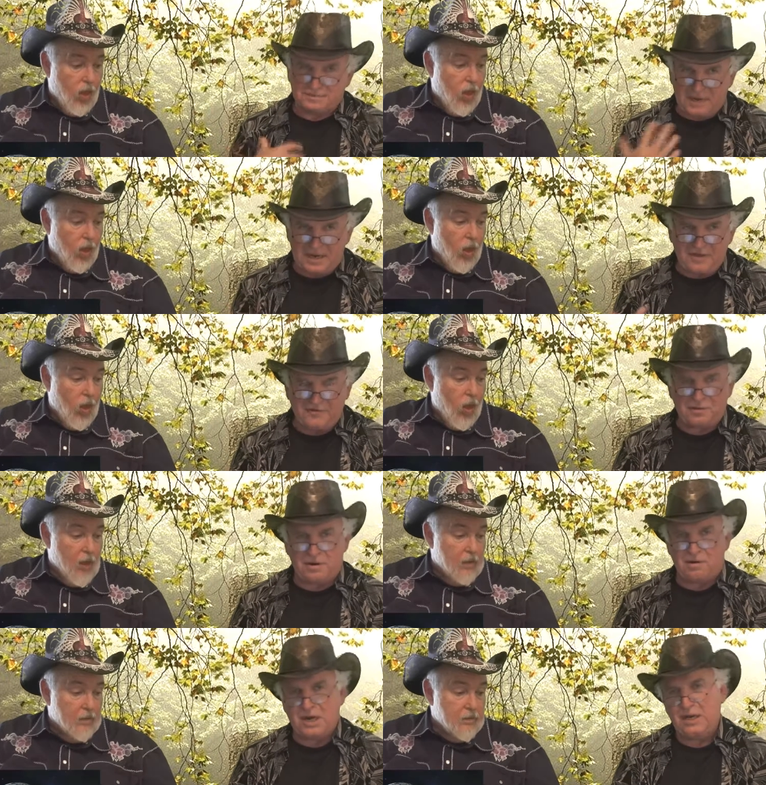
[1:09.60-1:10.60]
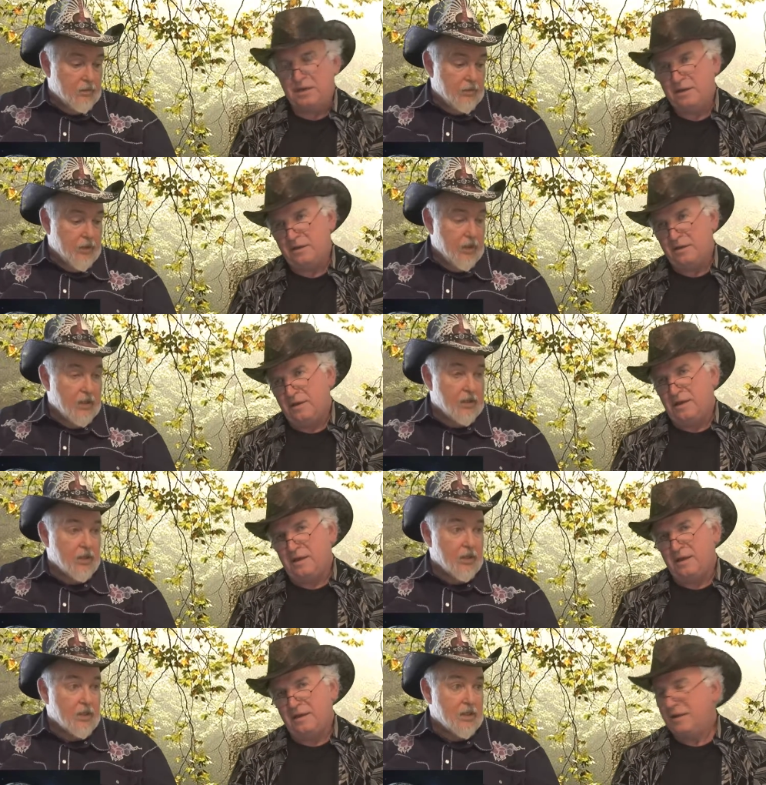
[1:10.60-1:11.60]
Speaker 1: my, my nephew Eric. And
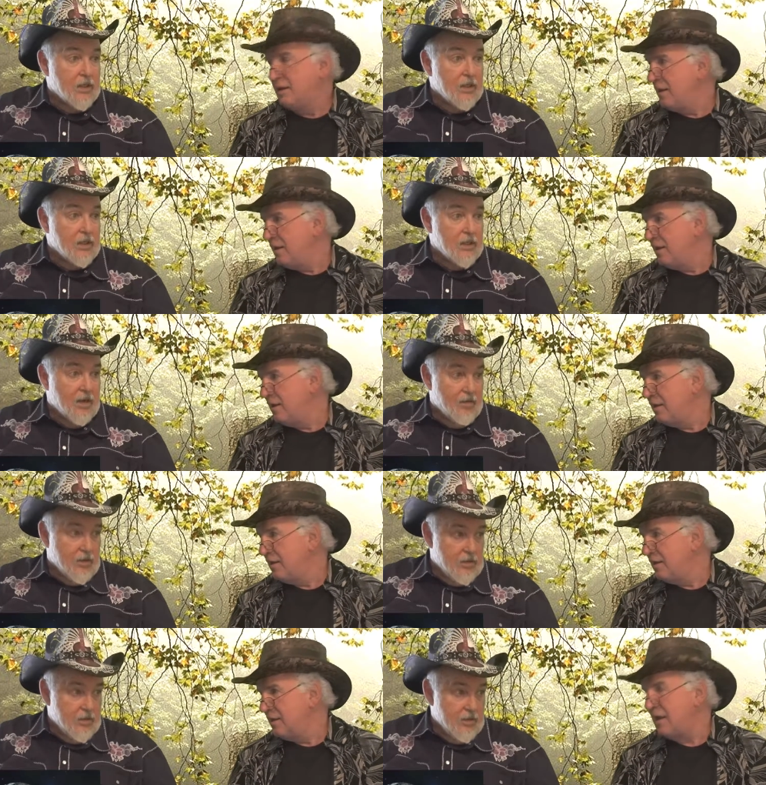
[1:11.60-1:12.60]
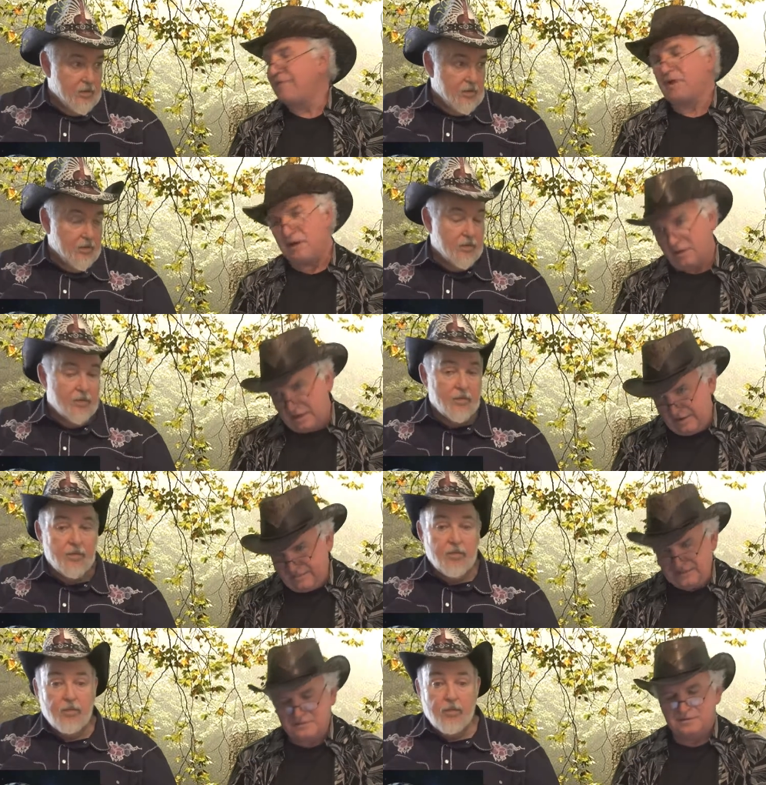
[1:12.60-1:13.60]
it's Eric it, Nevis. Eric
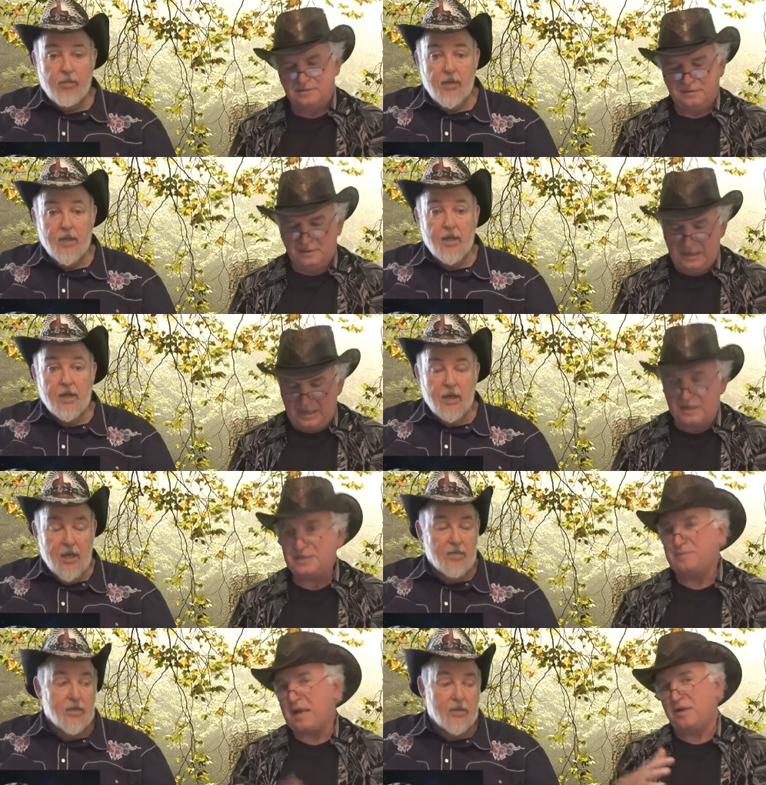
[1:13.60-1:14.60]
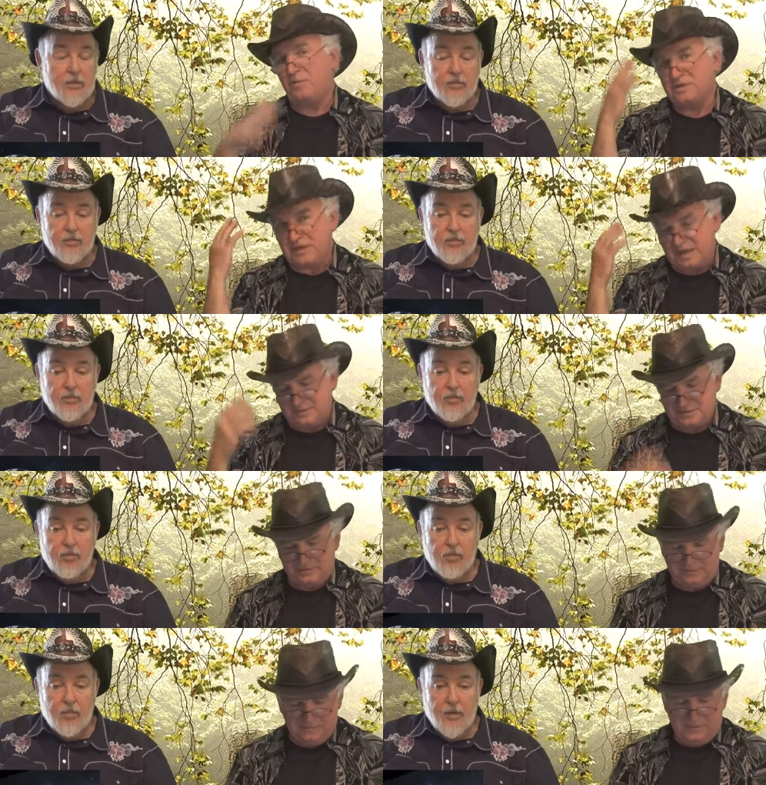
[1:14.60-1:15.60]
Nevis. Uh, he's back in
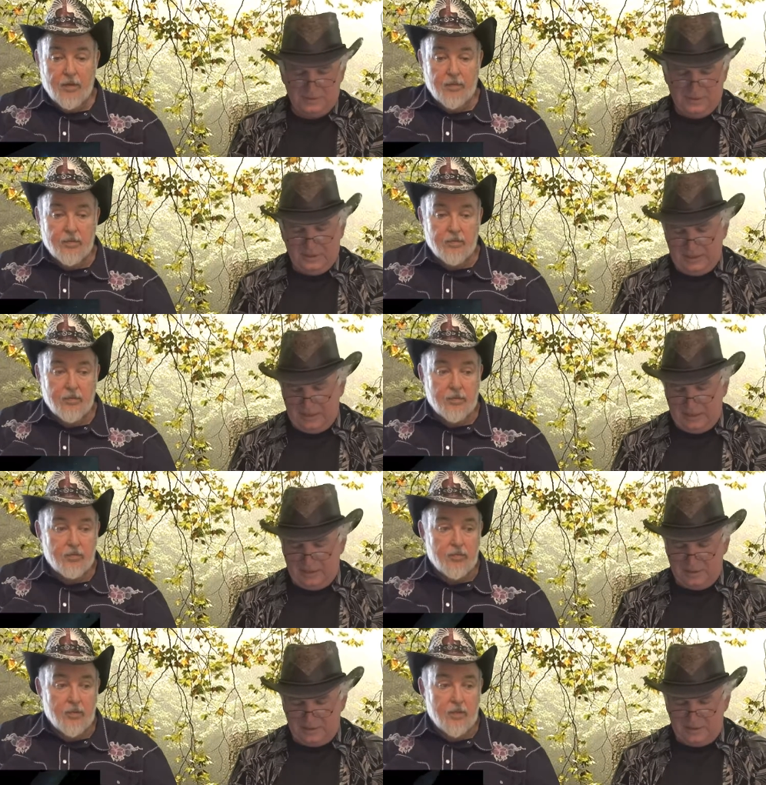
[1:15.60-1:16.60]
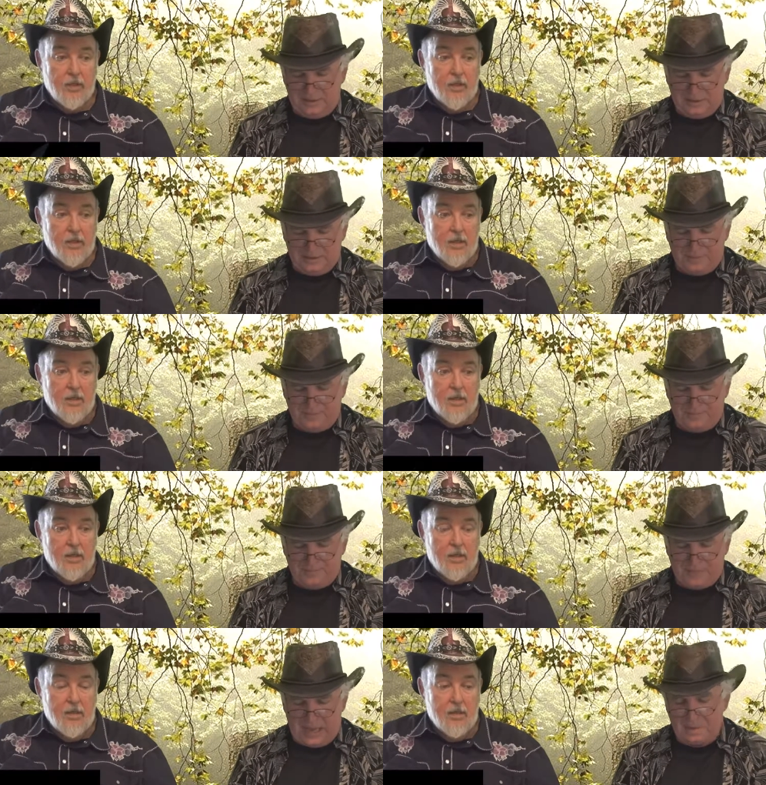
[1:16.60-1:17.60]
Wisconsin. And
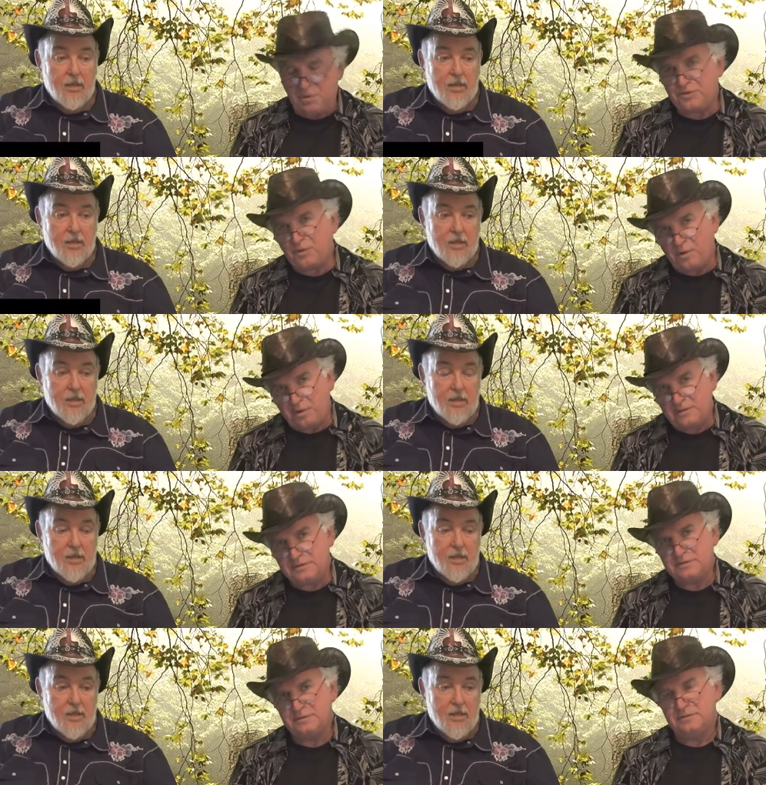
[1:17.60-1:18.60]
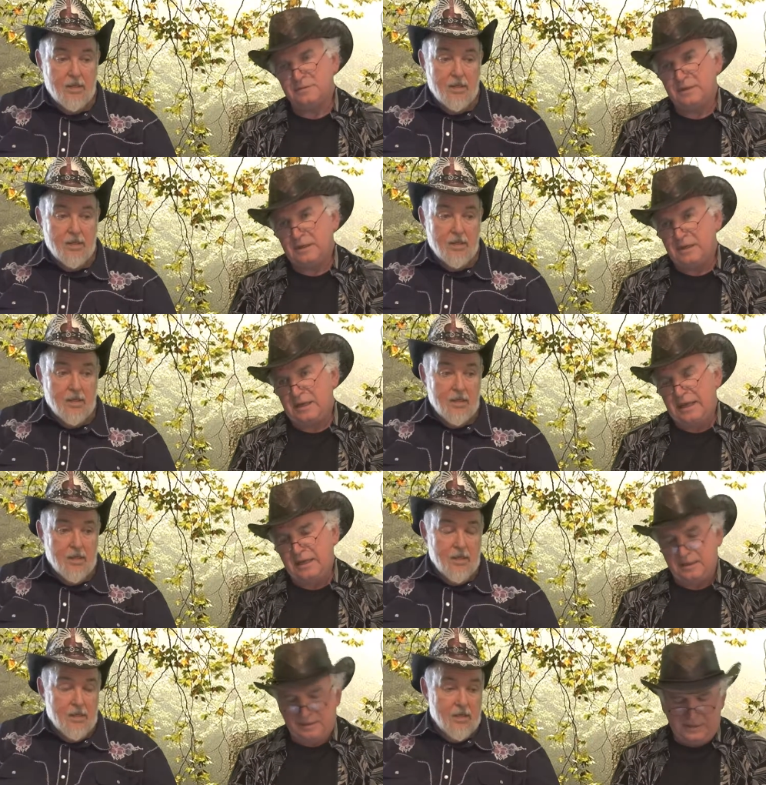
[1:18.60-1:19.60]
um, I wrote the words.
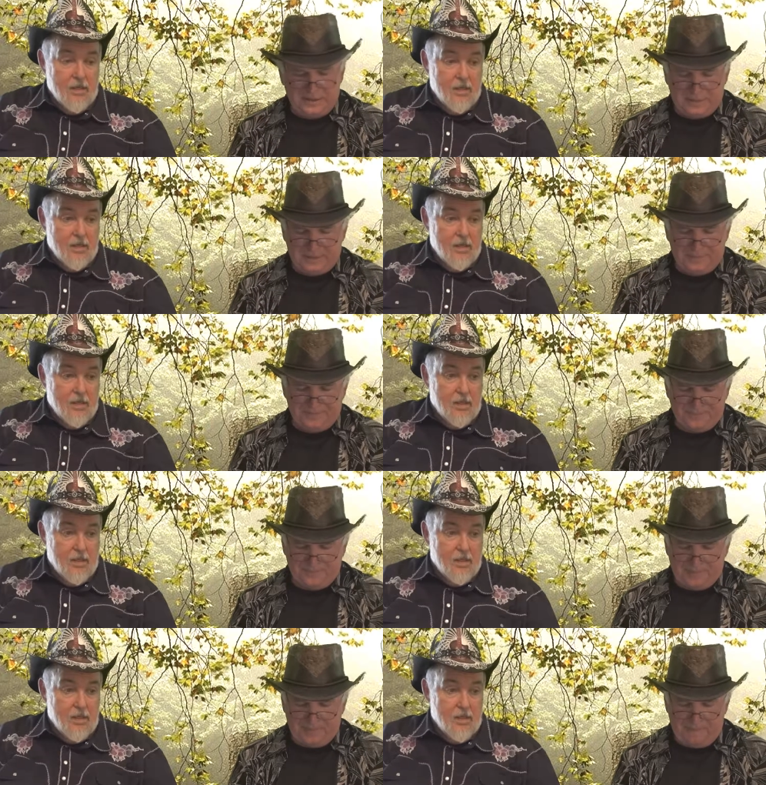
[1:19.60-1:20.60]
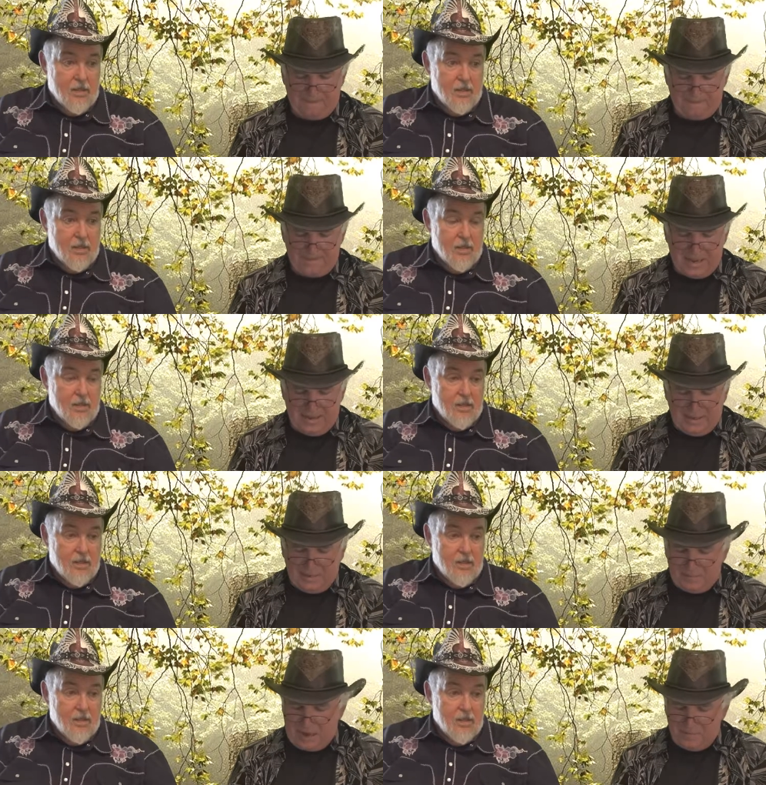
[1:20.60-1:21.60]
And uh,
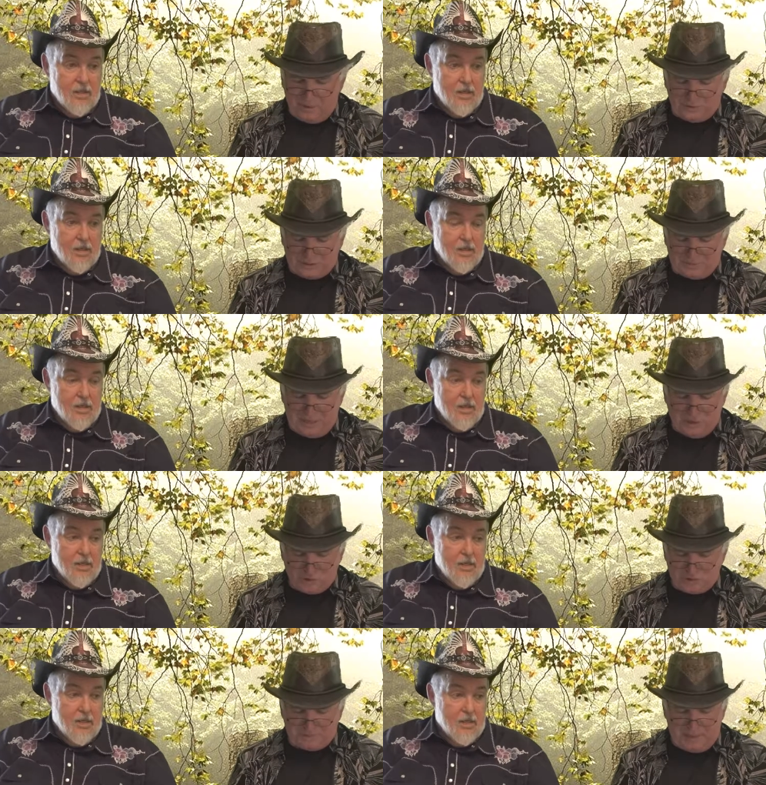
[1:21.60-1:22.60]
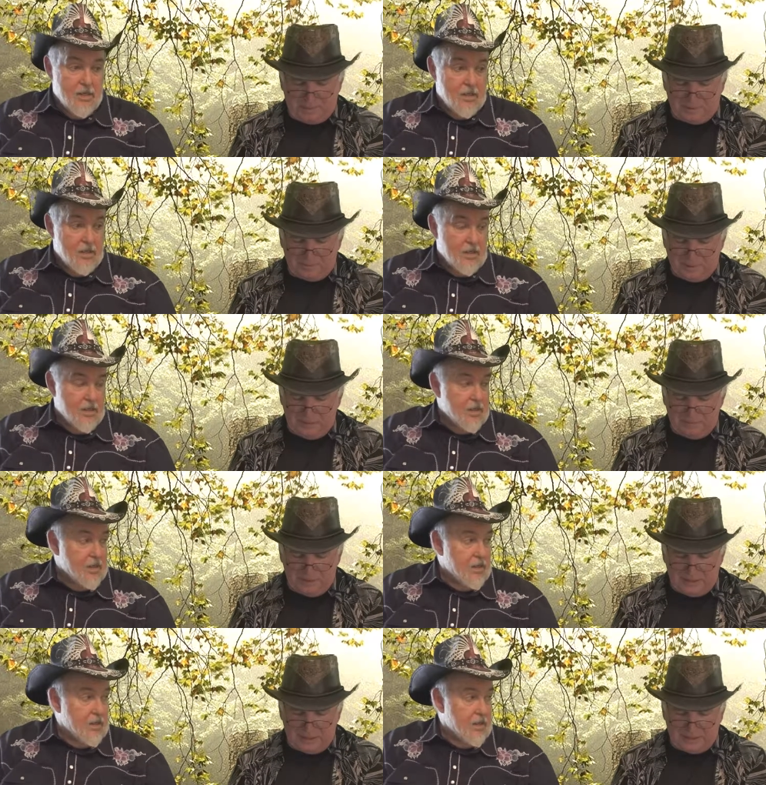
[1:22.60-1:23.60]
he, he wrote some interest. People really,
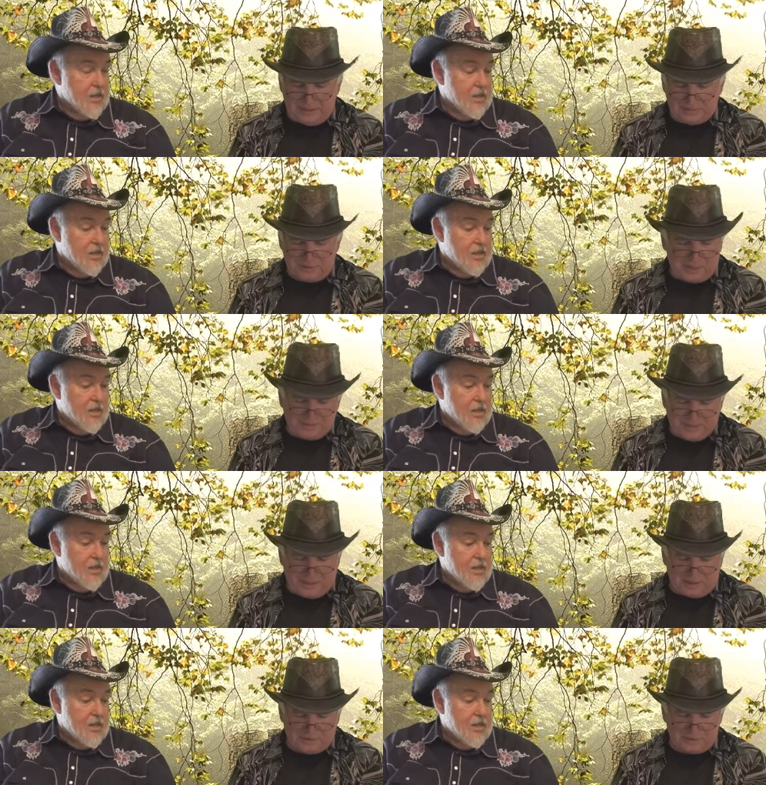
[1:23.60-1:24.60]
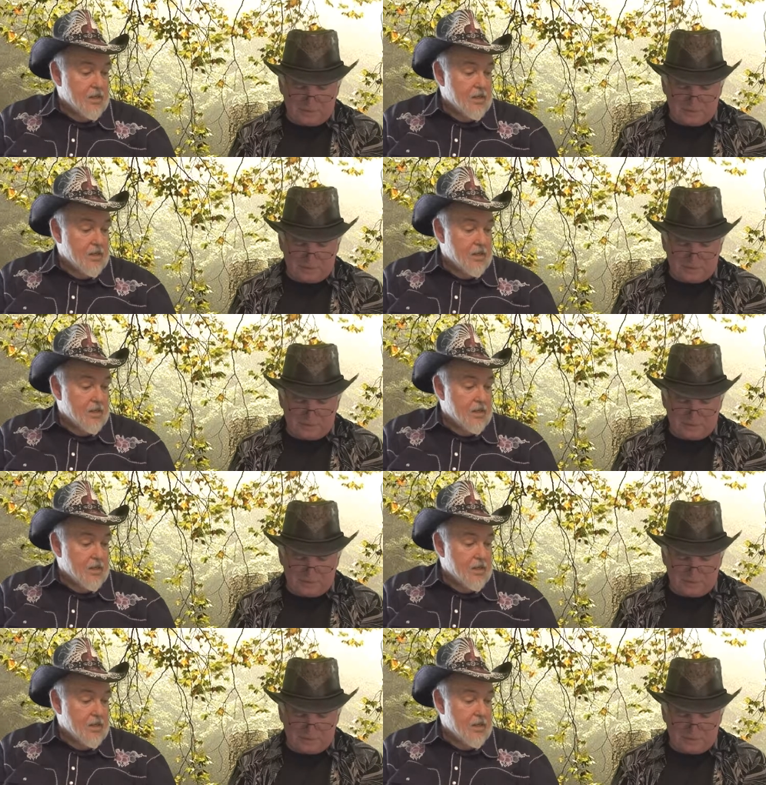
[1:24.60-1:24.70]
really like these. I think I'll